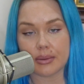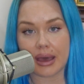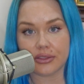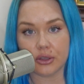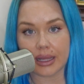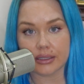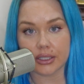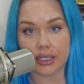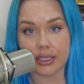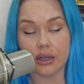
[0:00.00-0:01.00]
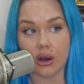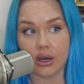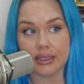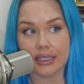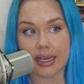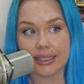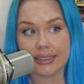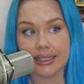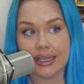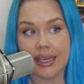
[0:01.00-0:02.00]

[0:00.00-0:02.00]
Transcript: at Matthew Bellinger online